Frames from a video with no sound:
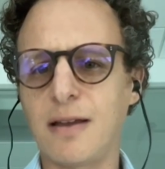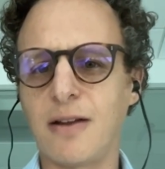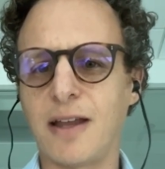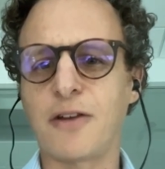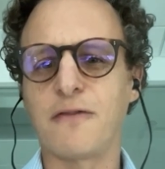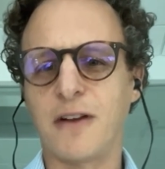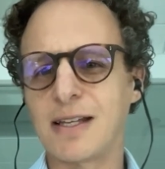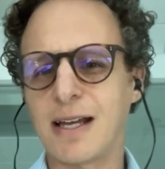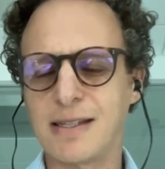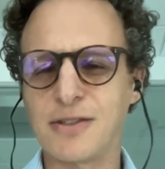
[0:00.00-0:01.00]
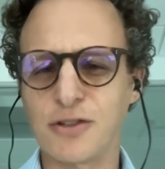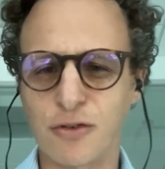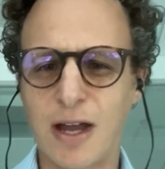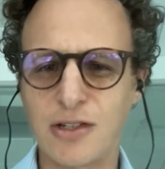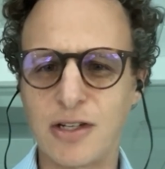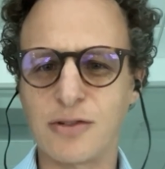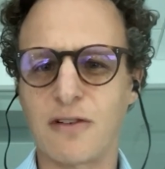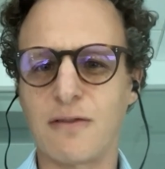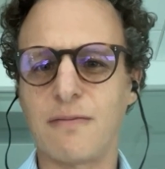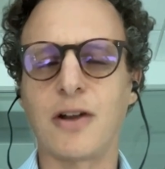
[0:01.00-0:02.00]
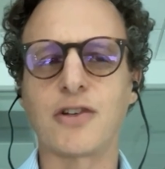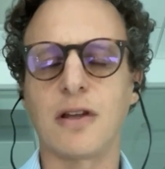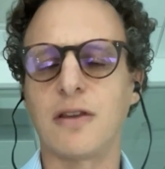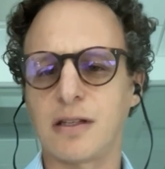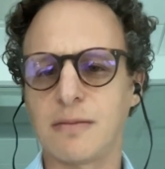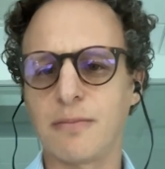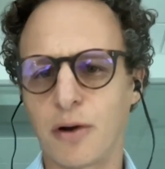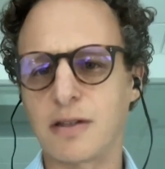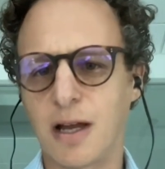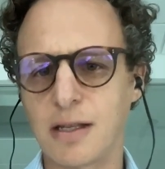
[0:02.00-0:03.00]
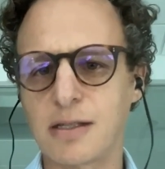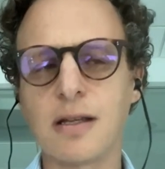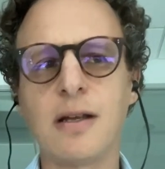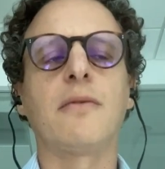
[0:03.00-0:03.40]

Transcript: You know, like your fund size is your strategy sort of mantra. I think that's important to us.